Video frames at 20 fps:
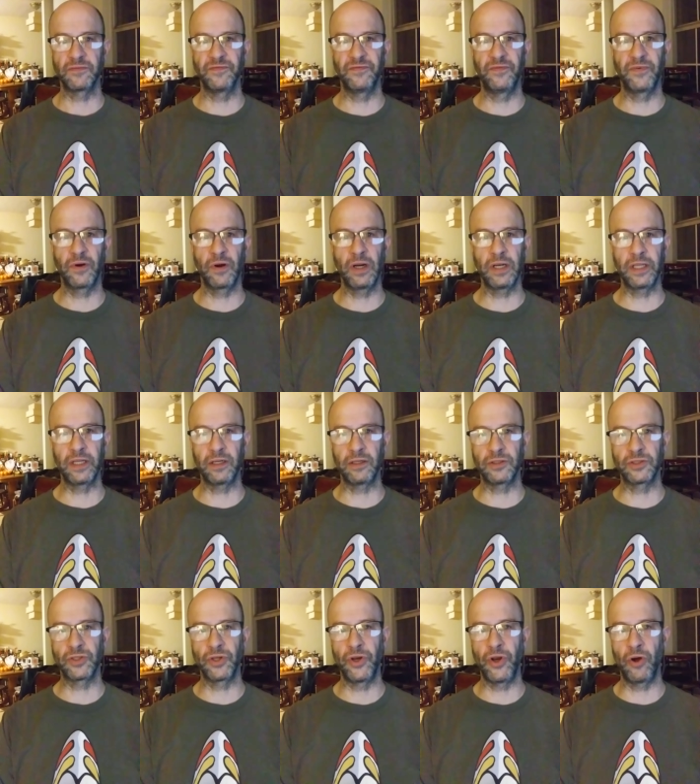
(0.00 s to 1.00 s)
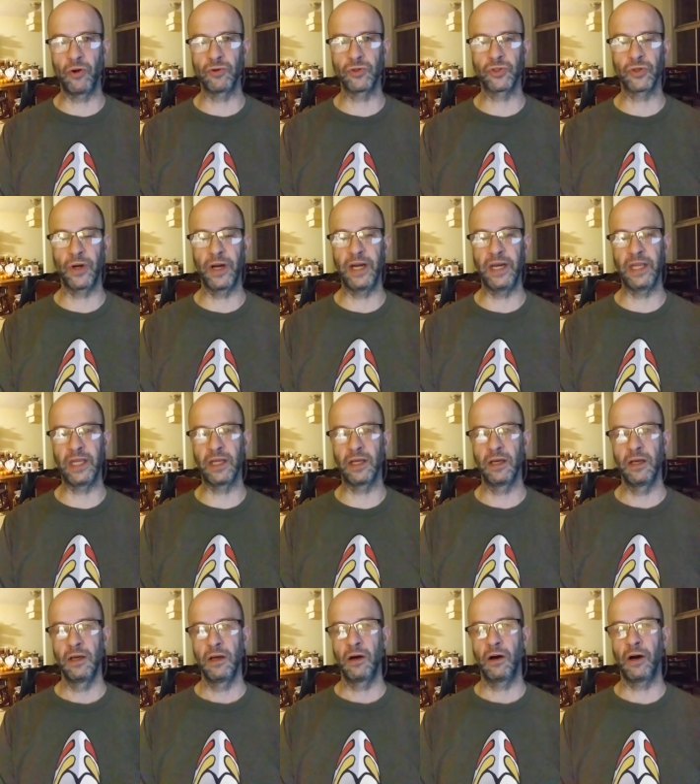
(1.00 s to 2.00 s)
very little to no training
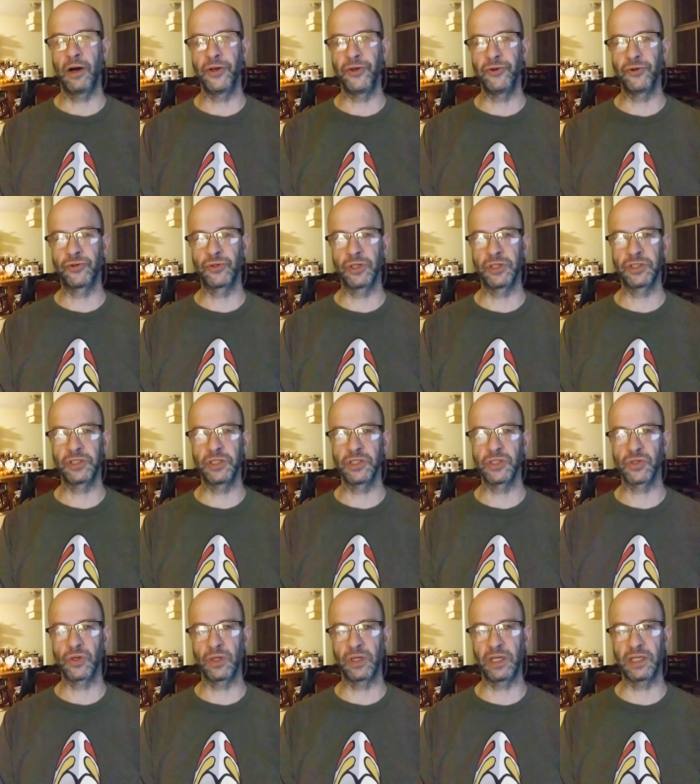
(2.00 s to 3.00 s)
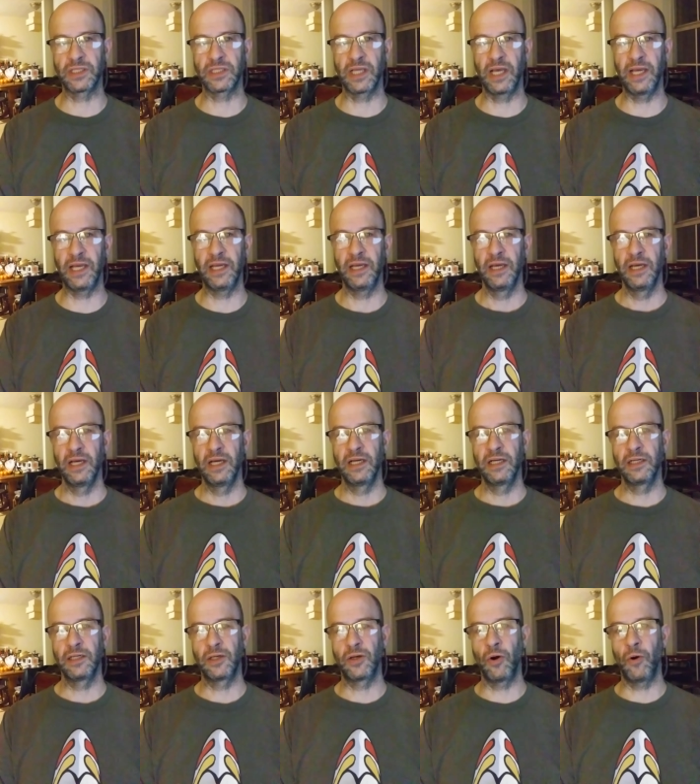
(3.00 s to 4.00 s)
on nutrition, so unless they
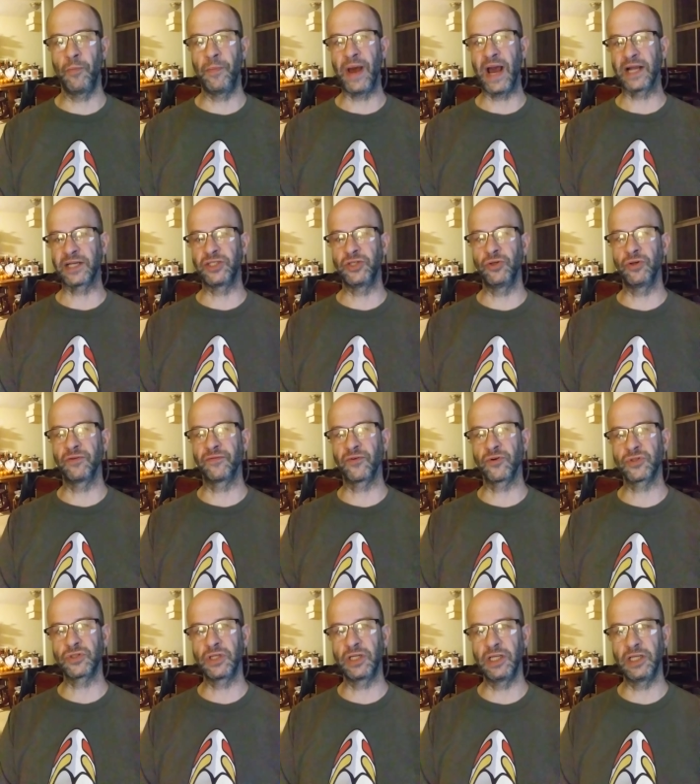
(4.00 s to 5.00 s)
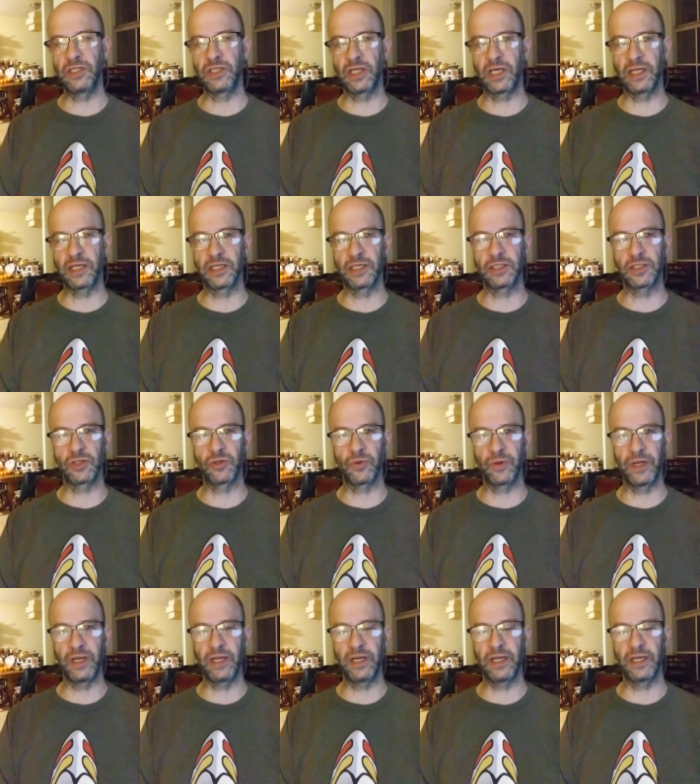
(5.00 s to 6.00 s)
go back to university to get a
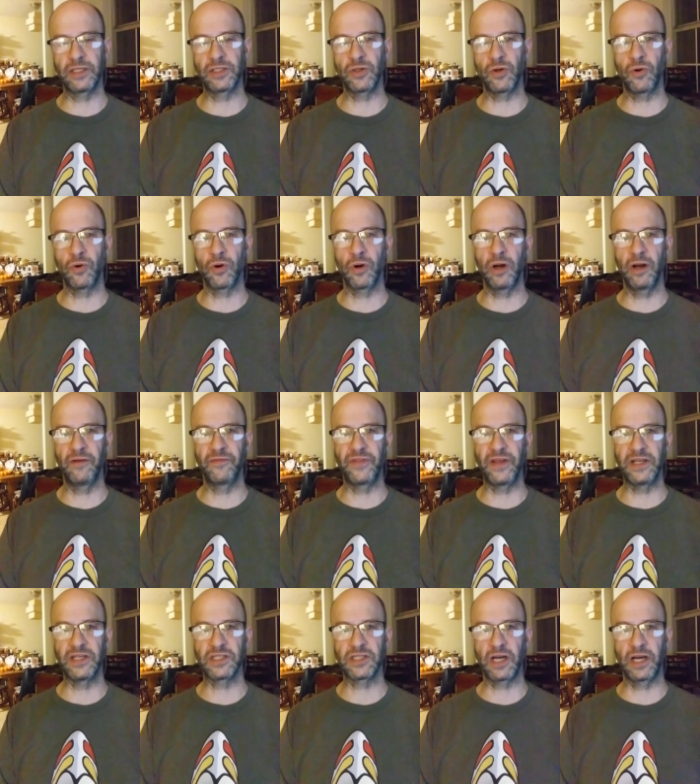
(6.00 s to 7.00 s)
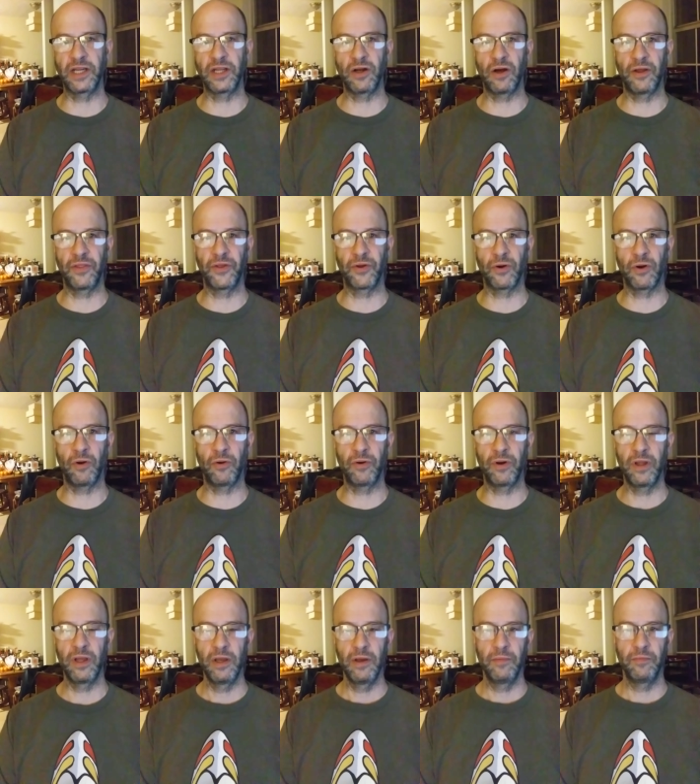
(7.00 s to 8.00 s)
degree in it or if they study on their own,
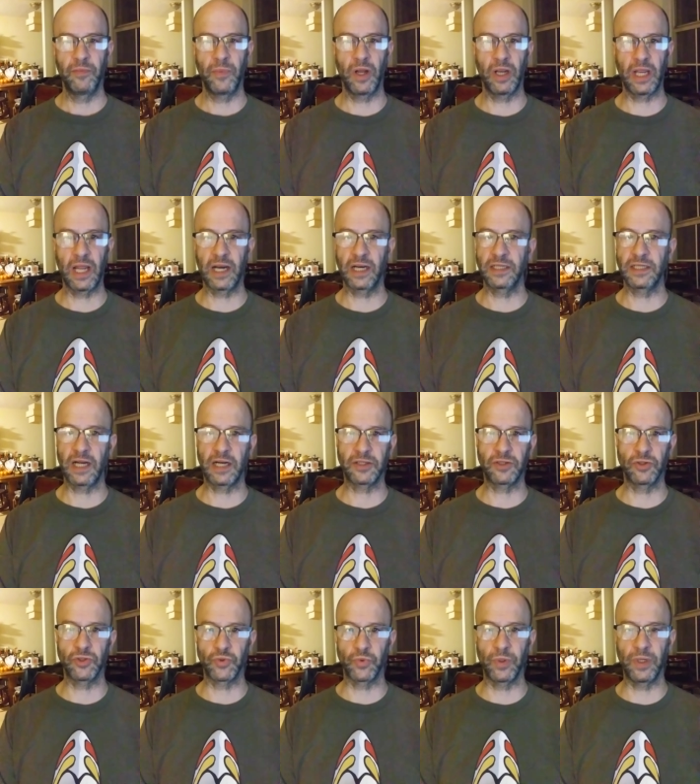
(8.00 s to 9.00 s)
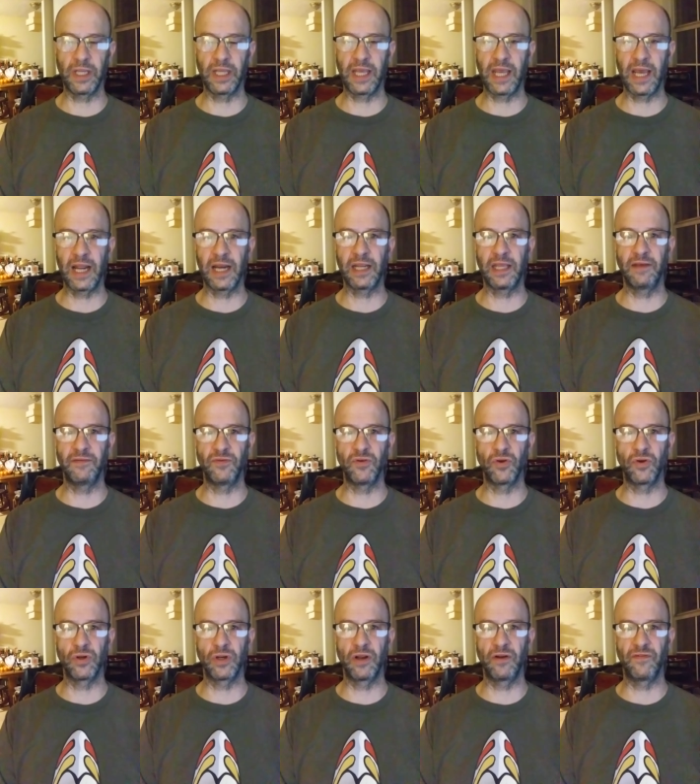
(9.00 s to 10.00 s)
a lot of doctors really can't give you
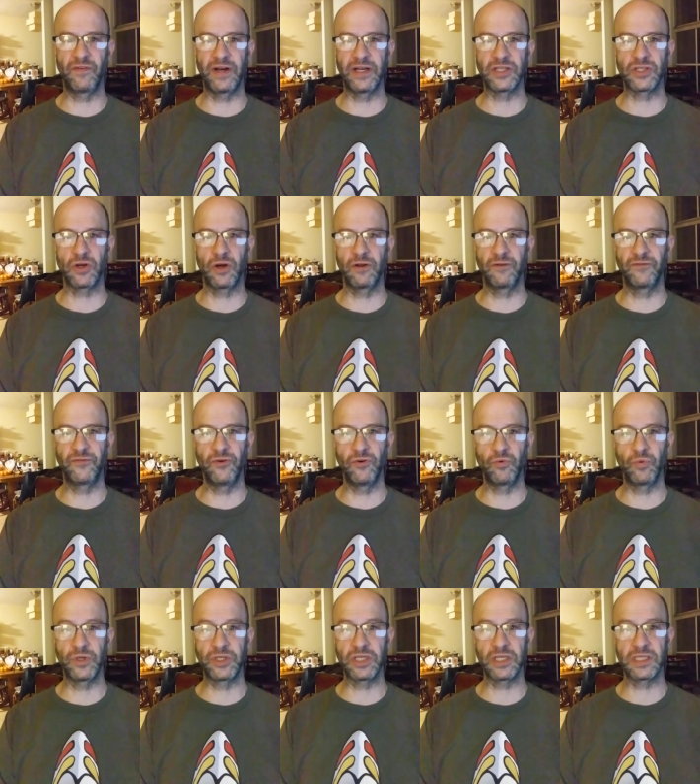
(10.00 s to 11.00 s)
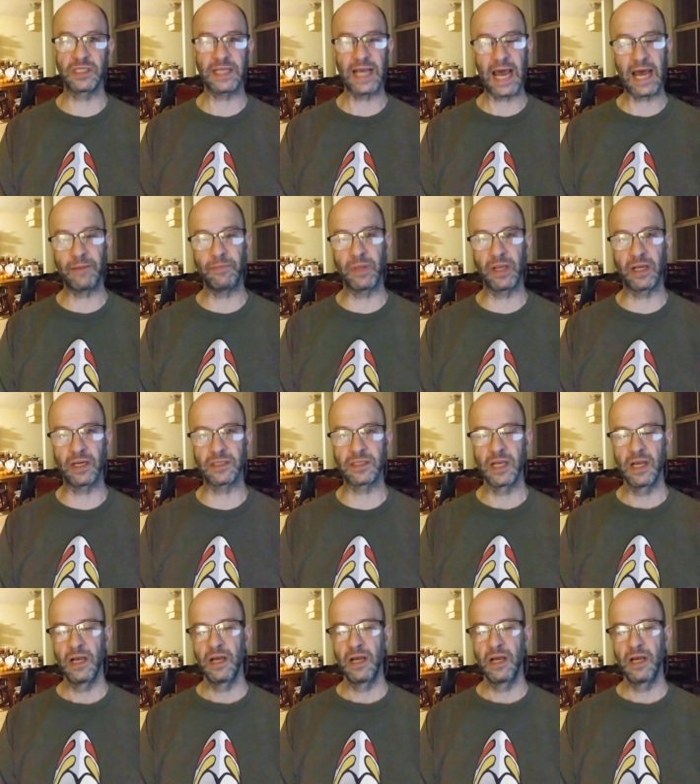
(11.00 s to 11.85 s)
good advice on food, which is sad because